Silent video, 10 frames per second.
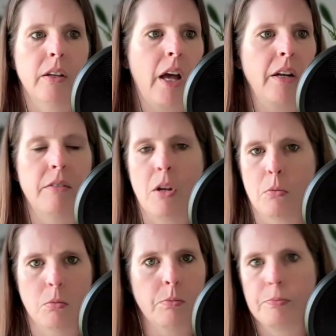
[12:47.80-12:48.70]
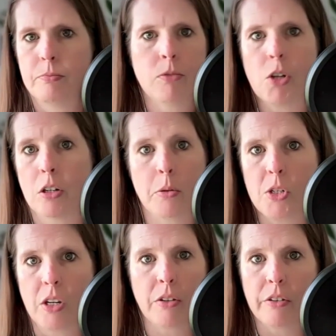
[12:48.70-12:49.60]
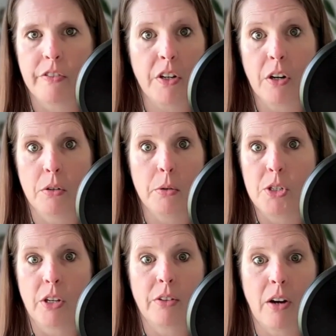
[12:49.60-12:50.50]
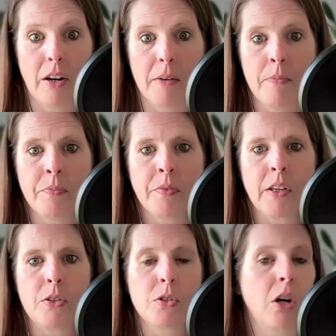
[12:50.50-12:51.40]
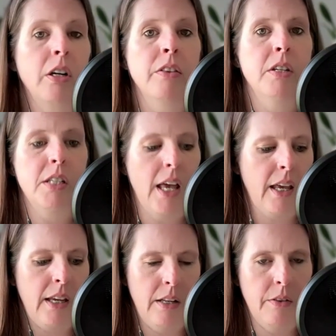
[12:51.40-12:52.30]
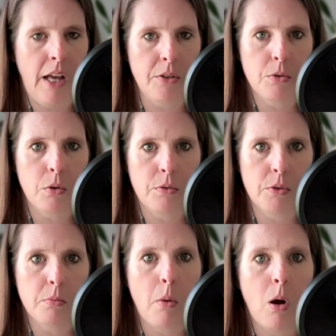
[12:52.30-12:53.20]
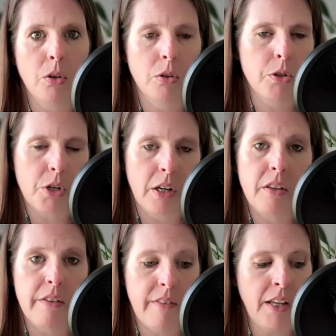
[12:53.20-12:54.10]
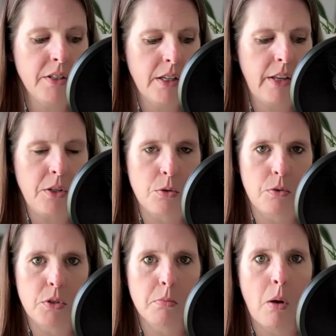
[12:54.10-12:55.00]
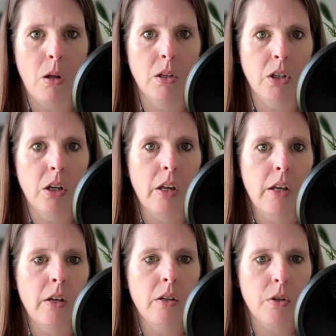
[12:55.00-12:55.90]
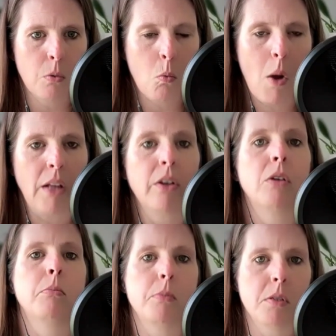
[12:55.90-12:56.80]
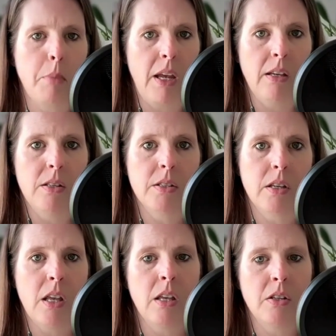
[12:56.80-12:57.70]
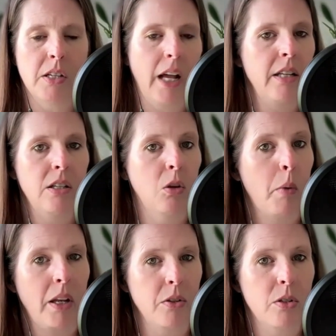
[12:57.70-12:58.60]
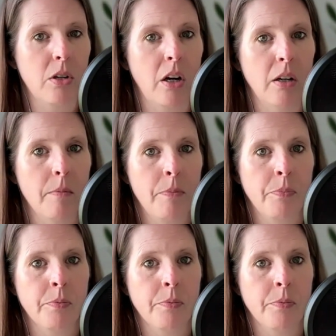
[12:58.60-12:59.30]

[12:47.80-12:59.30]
kind of, talk to each other, figure out who each other are. Starting the day in that sort of smaller, or starting the event in that sort of smaller, welcome space is an ideal way to start